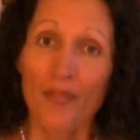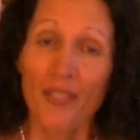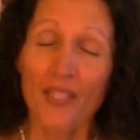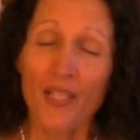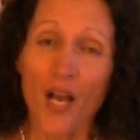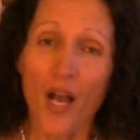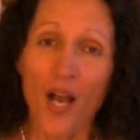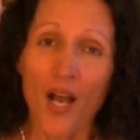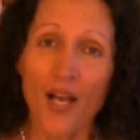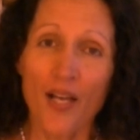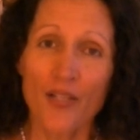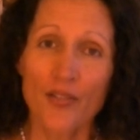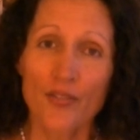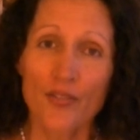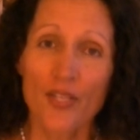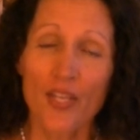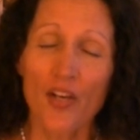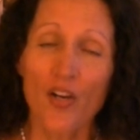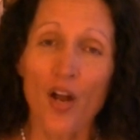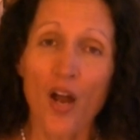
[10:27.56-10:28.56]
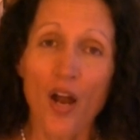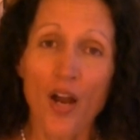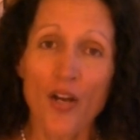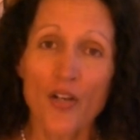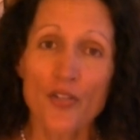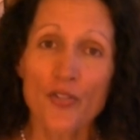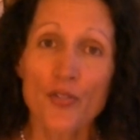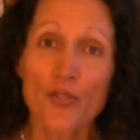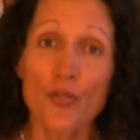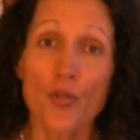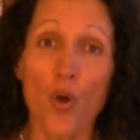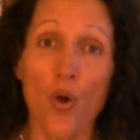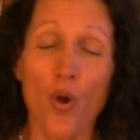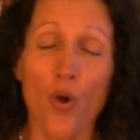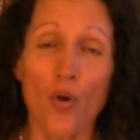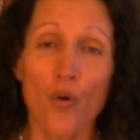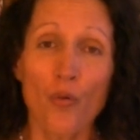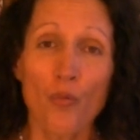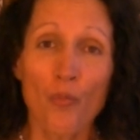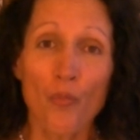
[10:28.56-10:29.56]
because there are
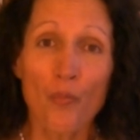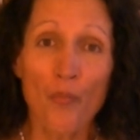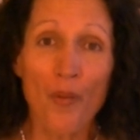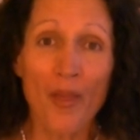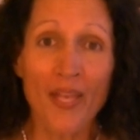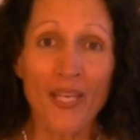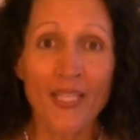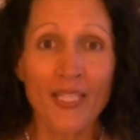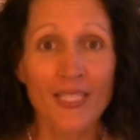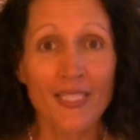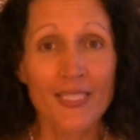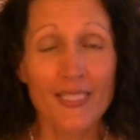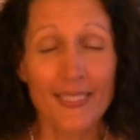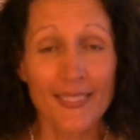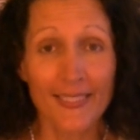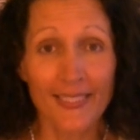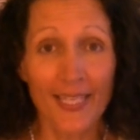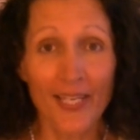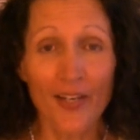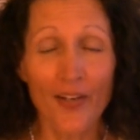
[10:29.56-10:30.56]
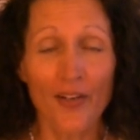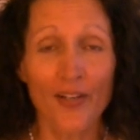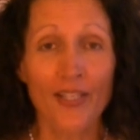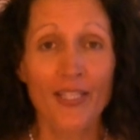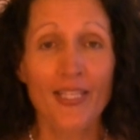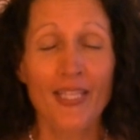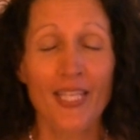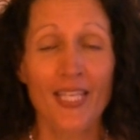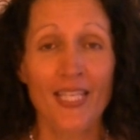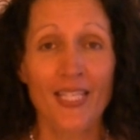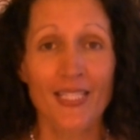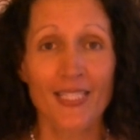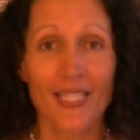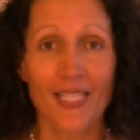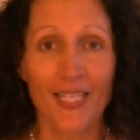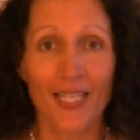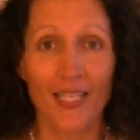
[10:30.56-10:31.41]
so many scary things